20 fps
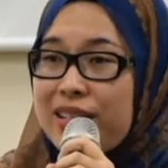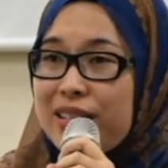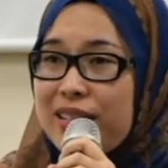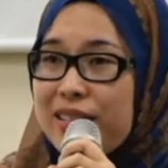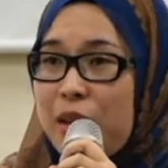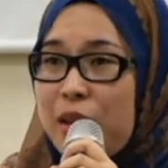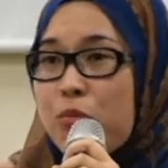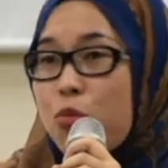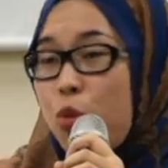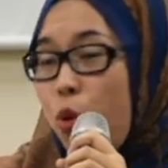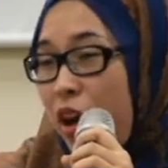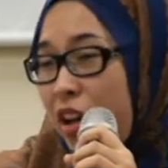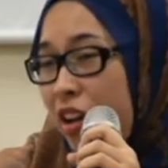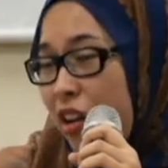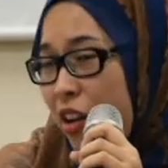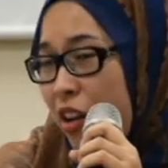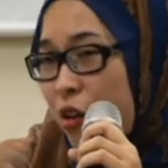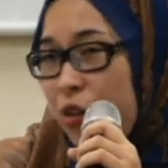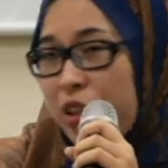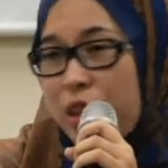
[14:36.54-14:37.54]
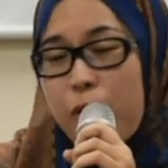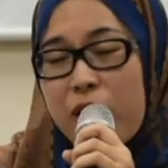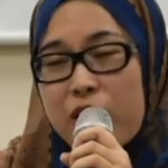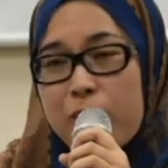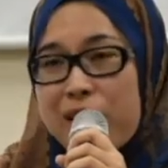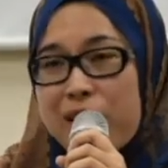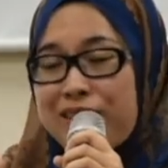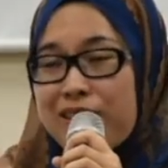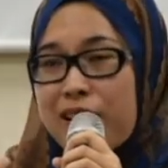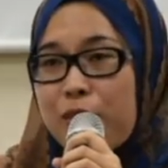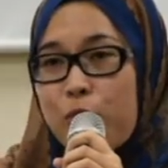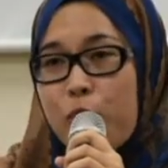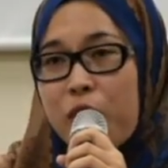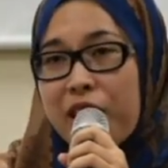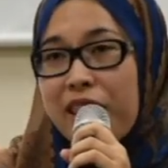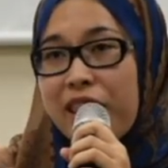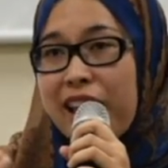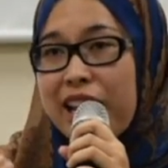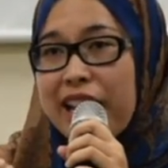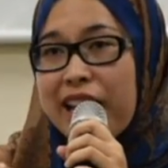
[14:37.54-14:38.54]
someone, they want to be
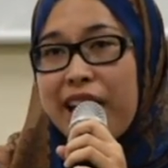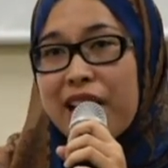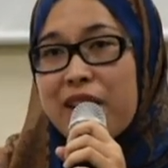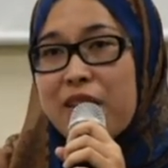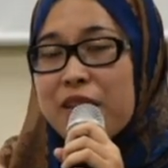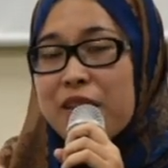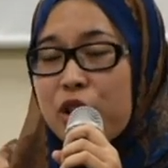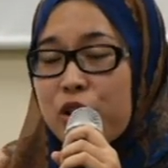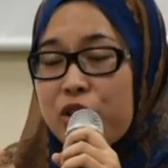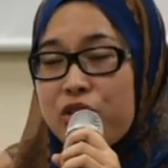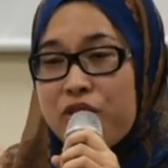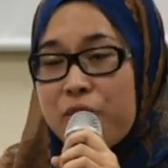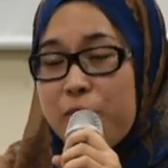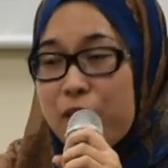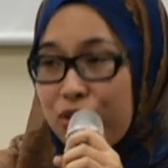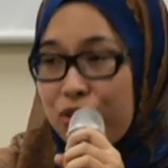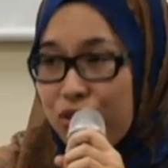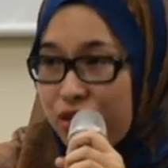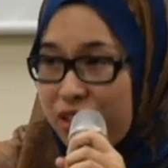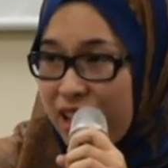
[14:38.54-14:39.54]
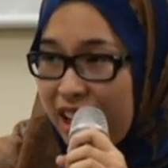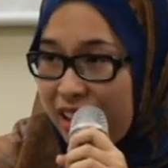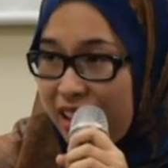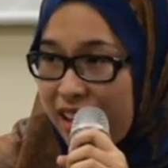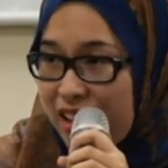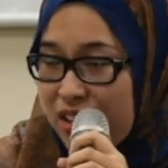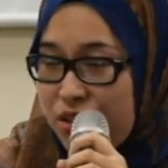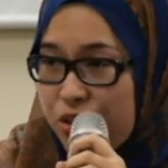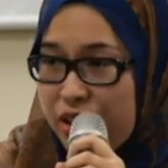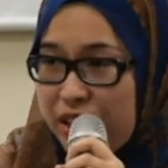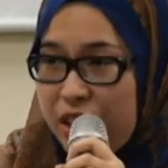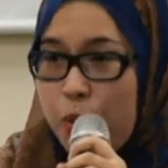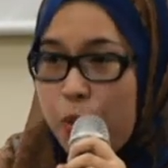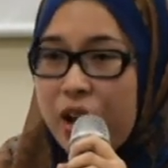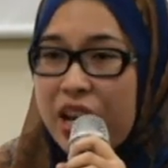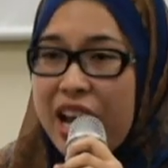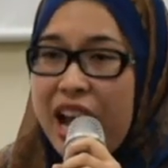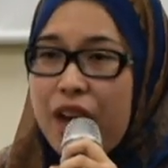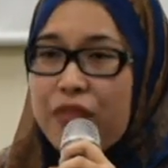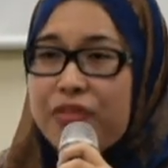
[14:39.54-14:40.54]
someone that can contribute to that country. They want
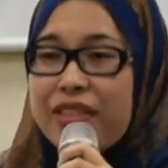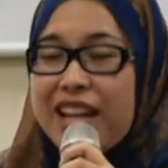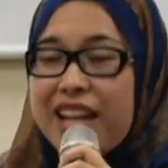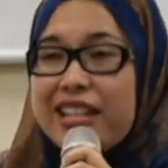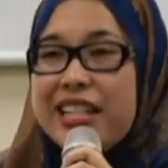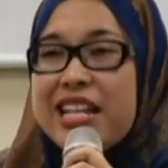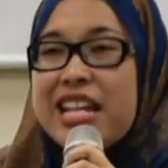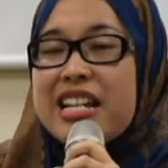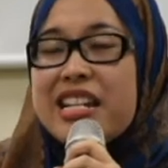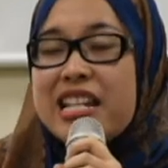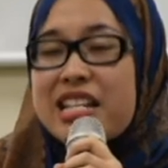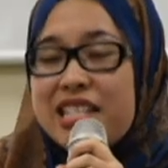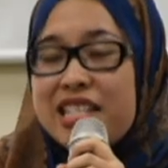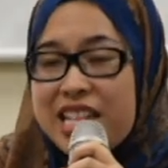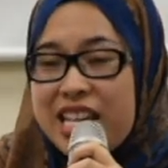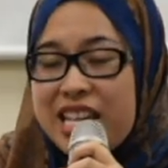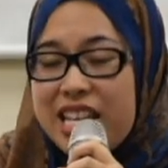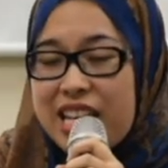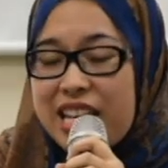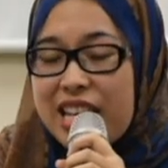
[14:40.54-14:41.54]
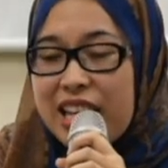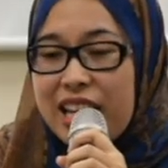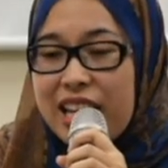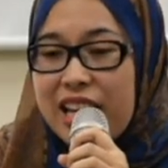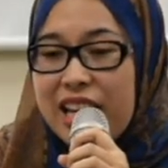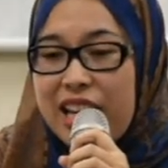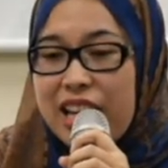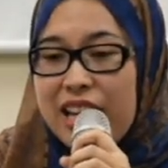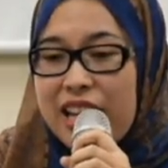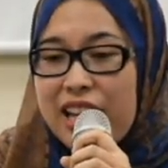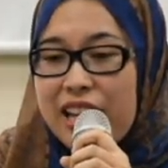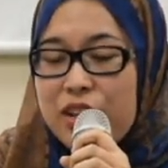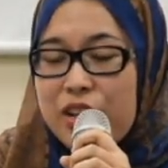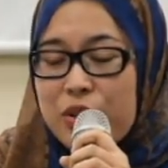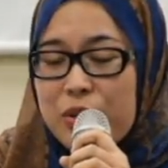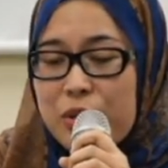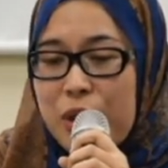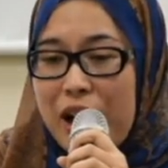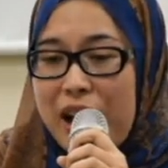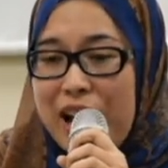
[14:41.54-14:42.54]
to have that dignity,
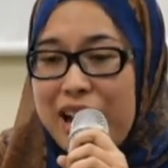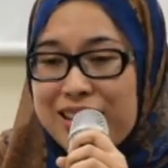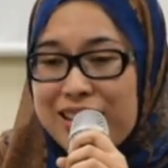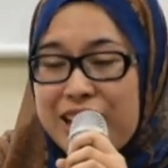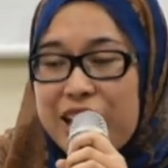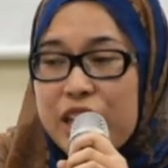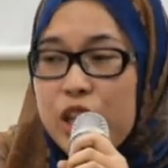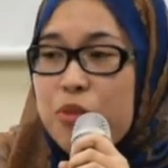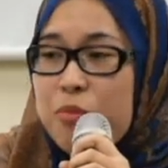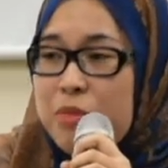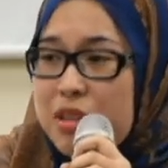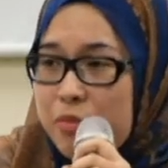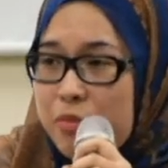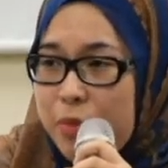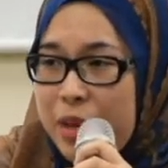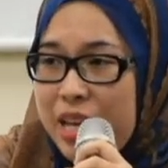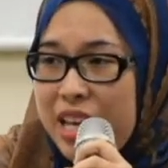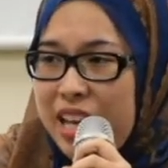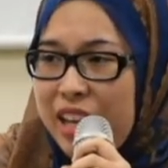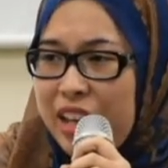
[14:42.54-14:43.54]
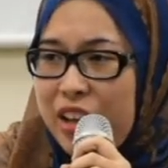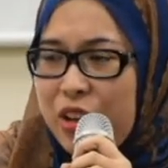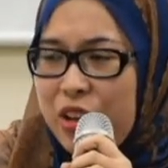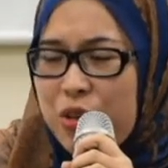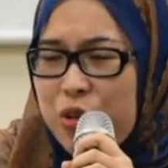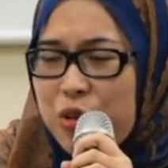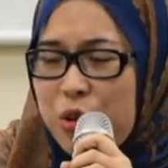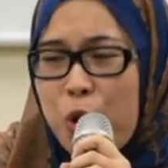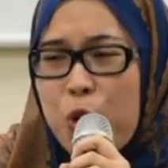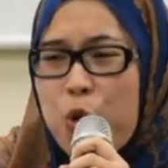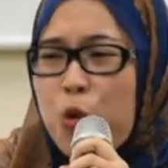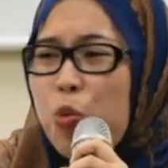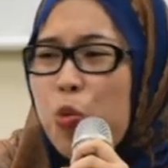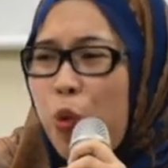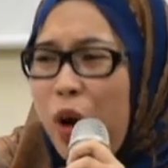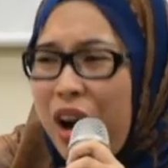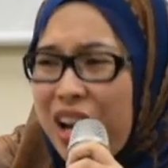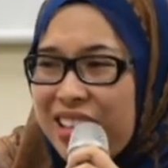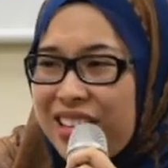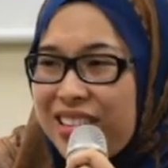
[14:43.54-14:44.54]
as a human being, who
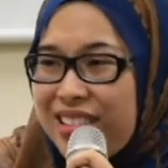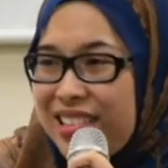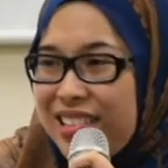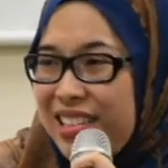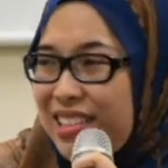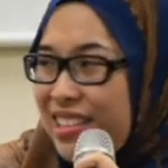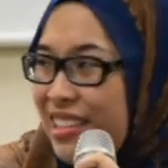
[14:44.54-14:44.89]
wants